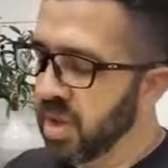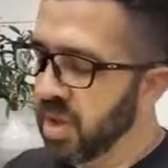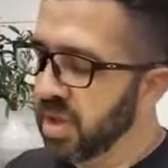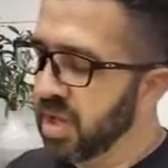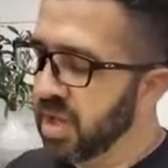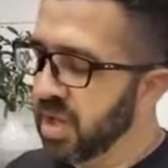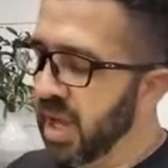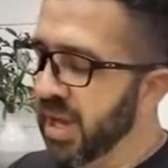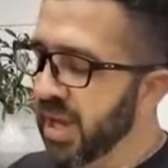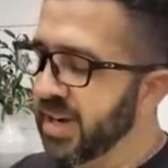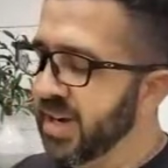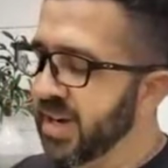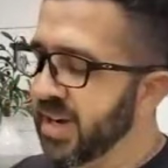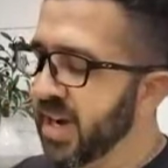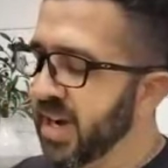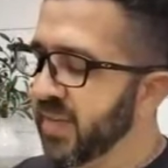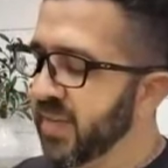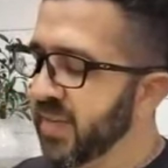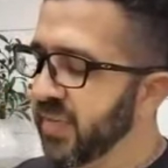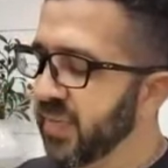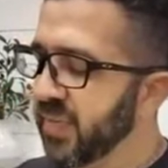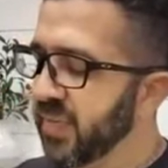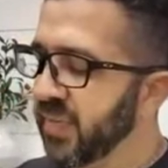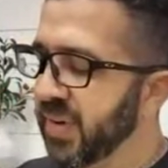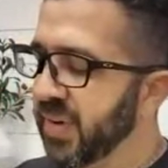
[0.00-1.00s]
God never
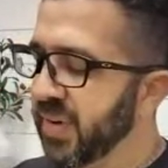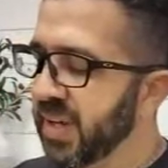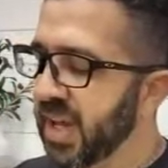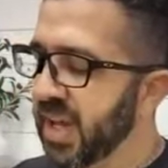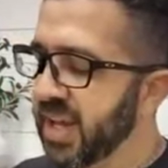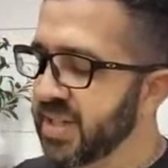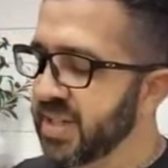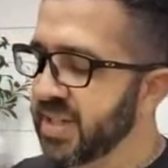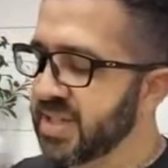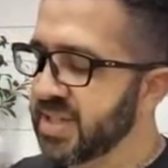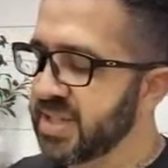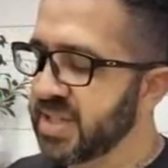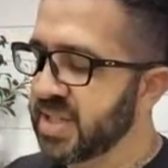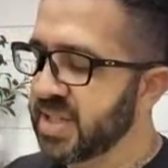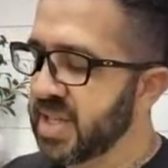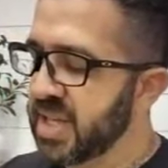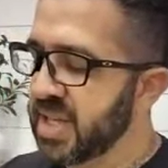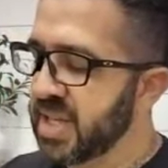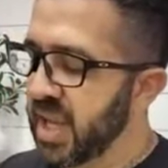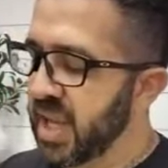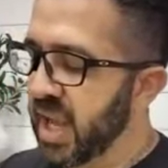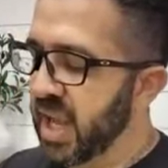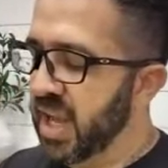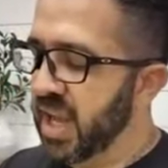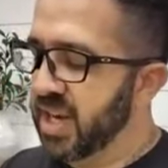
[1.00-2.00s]
forgets.
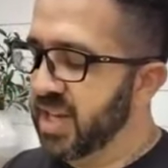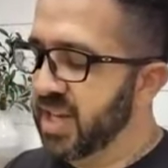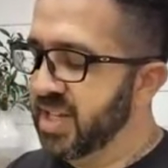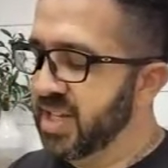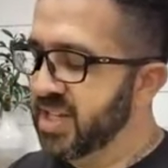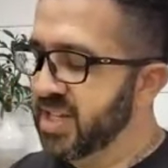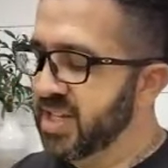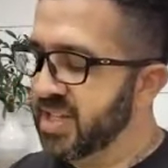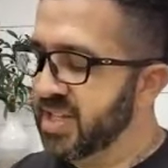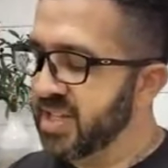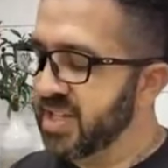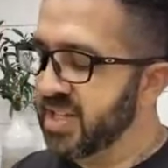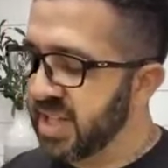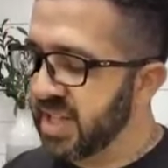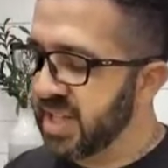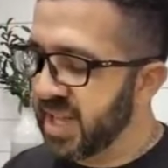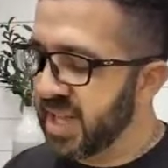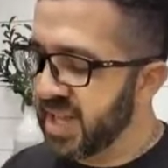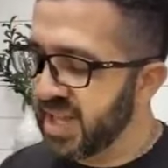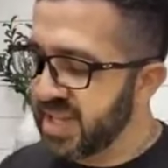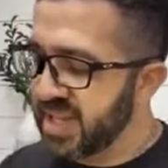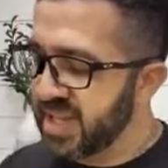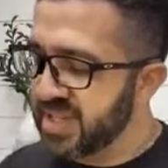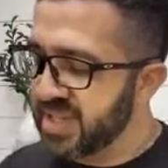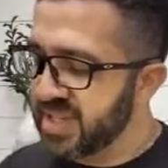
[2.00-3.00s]
And his
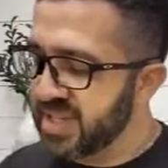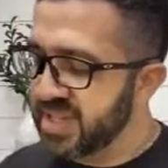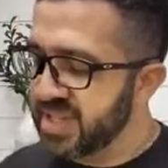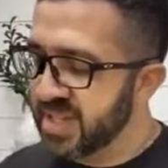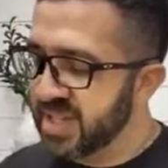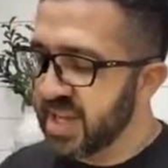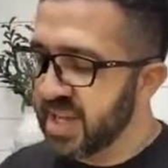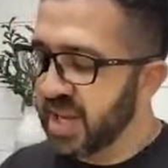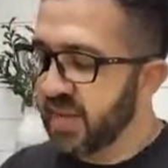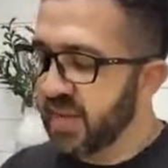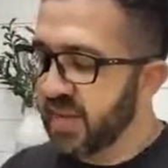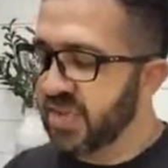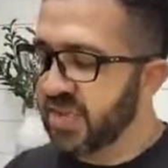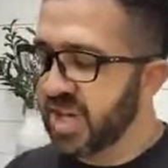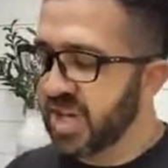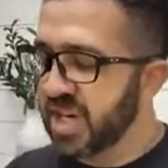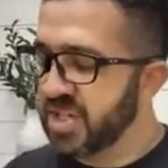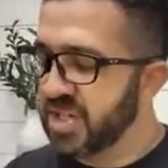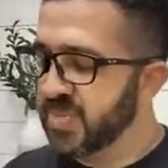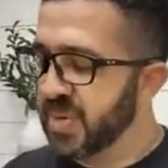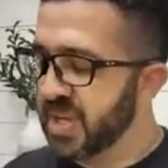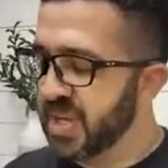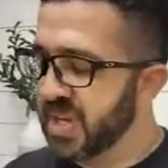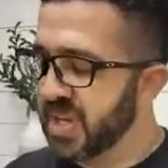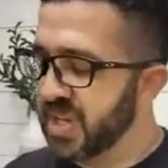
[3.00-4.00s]
delays of judgment
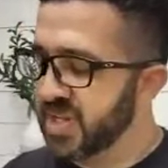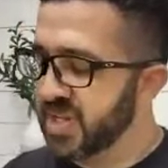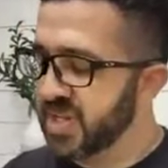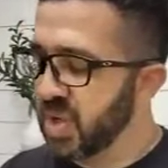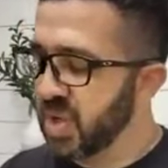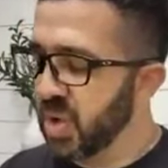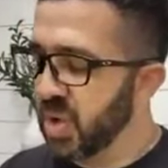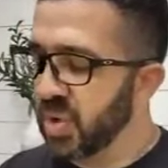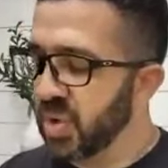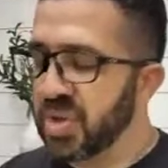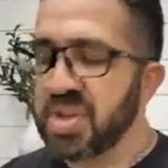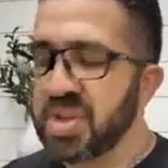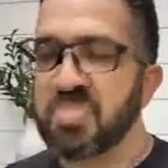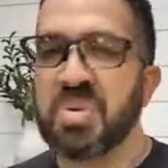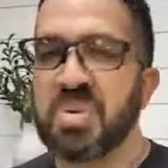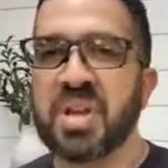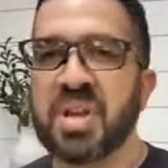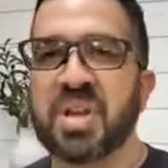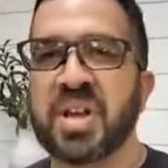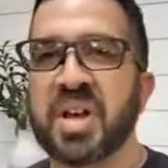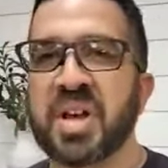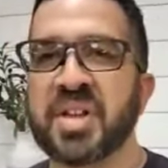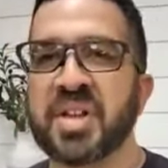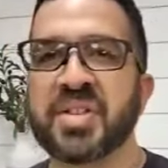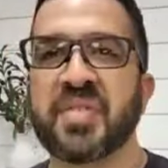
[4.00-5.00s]
is only
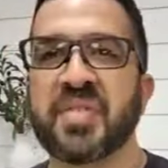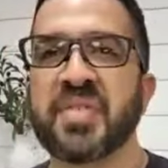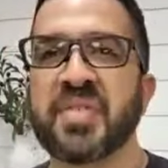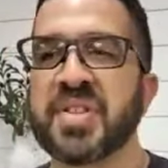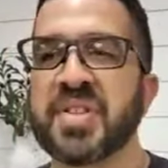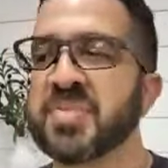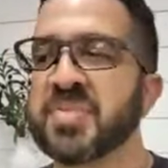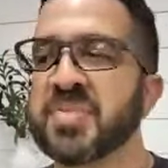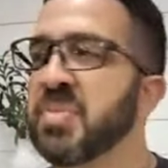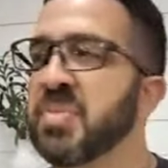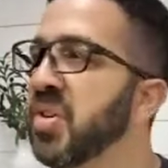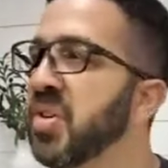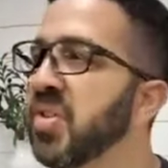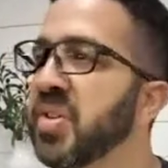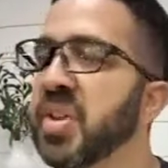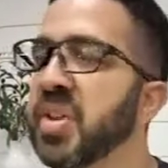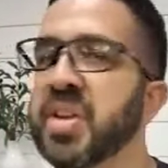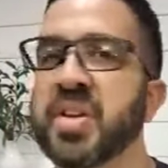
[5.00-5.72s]
because of his mercy.